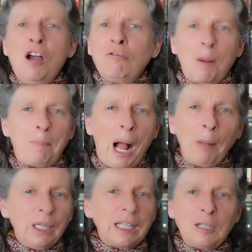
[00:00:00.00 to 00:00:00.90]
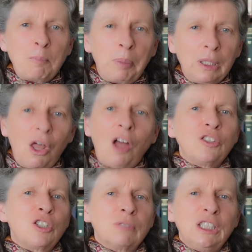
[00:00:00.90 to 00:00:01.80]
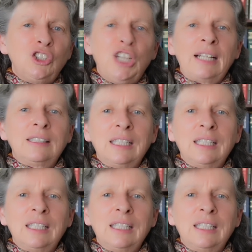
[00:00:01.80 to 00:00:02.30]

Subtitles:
Republican plot to reject